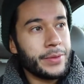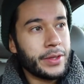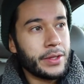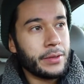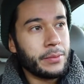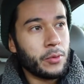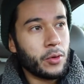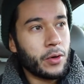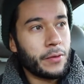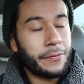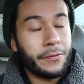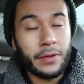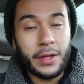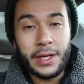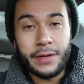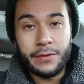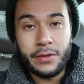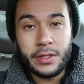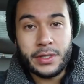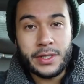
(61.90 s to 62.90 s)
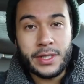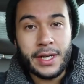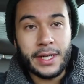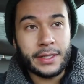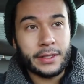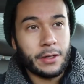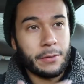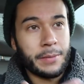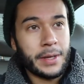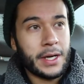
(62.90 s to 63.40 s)
the more flavors
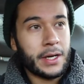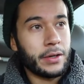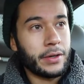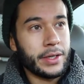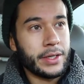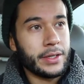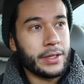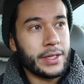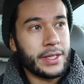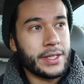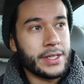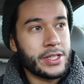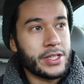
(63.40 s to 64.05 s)
that come out, and, and